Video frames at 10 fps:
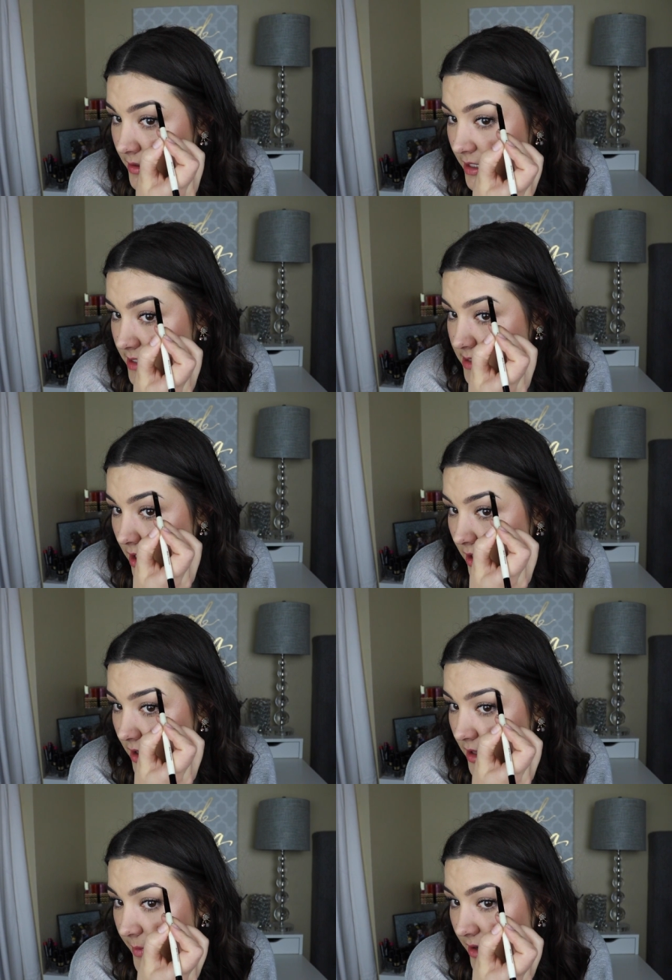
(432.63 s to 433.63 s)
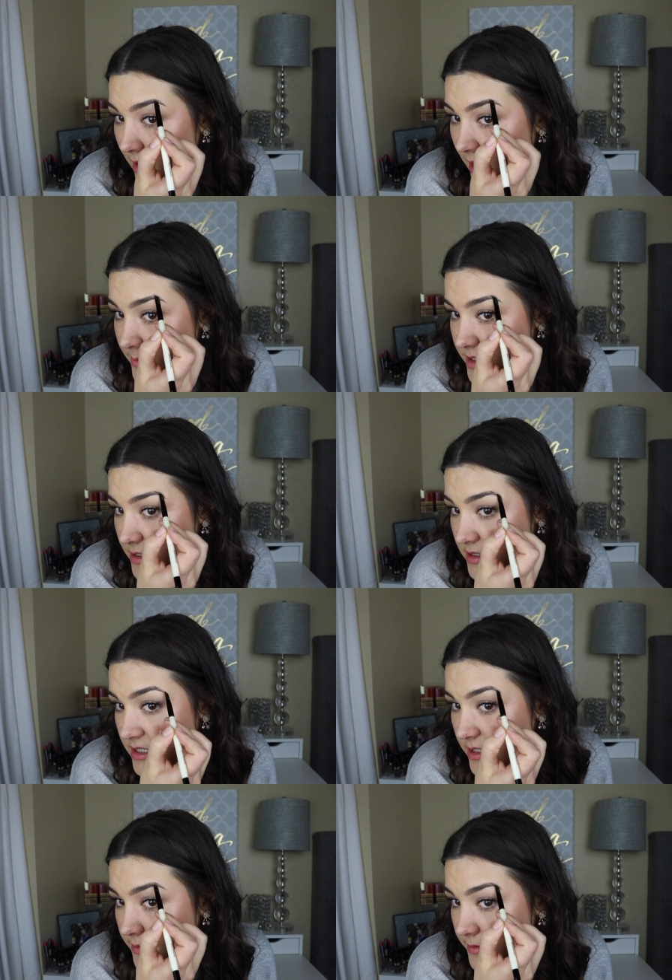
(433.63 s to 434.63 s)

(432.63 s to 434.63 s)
It's all about options.